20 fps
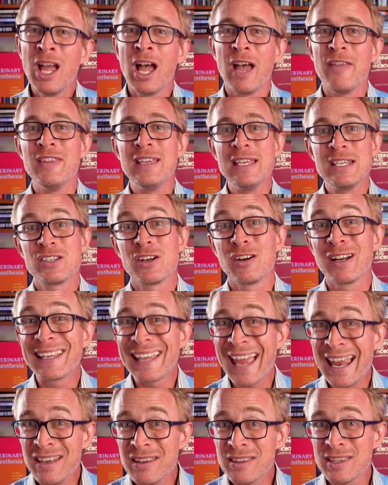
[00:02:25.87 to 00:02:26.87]
And these are
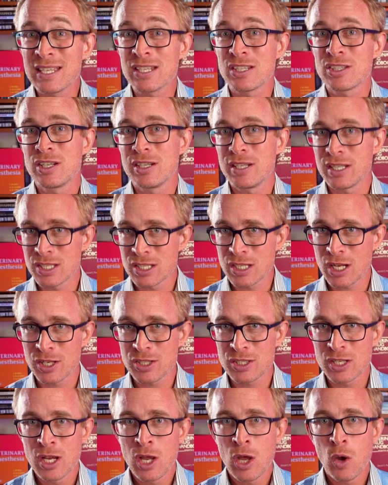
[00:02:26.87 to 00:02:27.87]
again things to
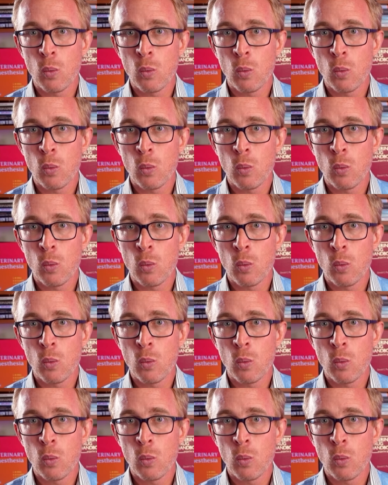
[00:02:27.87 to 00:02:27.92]
discuss